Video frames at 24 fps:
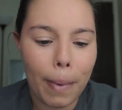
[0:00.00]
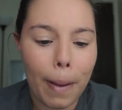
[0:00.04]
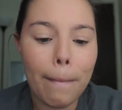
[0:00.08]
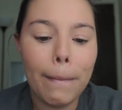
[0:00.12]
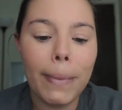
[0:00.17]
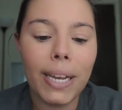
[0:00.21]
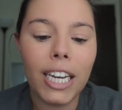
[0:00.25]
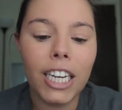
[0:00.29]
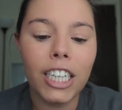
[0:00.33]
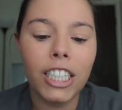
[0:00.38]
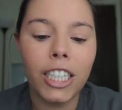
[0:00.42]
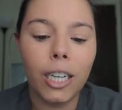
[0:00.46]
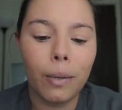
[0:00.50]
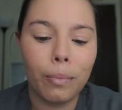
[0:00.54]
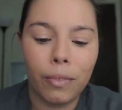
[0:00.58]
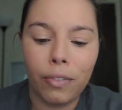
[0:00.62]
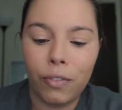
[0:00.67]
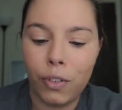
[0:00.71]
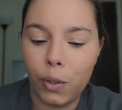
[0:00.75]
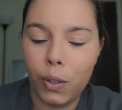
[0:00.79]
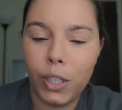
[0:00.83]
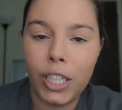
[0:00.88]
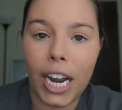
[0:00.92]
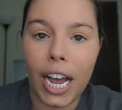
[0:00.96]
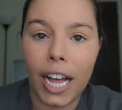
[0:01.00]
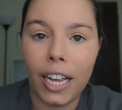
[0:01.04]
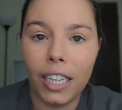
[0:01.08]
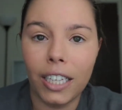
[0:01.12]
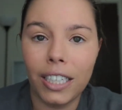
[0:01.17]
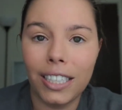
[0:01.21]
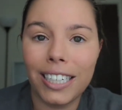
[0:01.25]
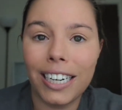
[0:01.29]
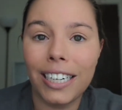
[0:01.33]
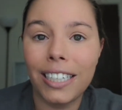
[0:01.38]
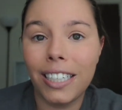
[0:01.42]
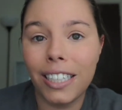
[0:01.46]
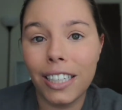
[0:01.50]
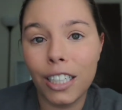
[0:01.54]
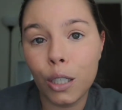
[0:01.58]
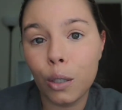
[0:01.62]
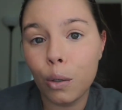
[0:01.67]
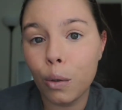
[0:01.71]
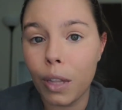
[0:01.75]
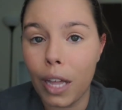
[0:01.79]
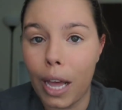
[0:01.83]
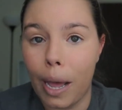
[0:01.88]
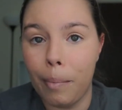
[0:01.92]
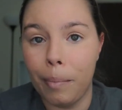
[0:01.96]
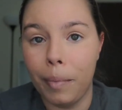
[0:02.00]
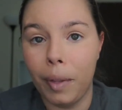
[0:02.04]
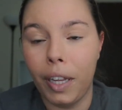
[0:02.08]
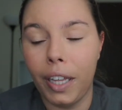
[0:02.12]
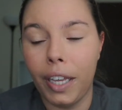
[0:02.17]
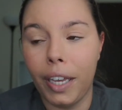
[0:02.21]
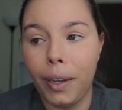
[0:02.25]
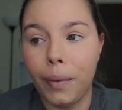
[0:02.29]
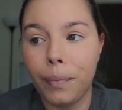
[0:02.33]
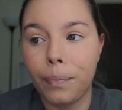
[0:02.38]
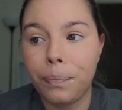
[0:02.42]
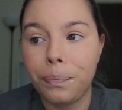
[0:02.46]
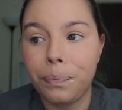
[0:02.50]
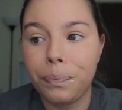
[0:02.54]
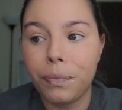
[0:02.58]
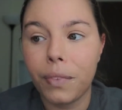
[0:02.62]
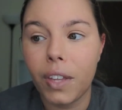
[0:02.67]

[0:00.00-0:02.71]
Mickey shaped food challenge. I did this with Emily.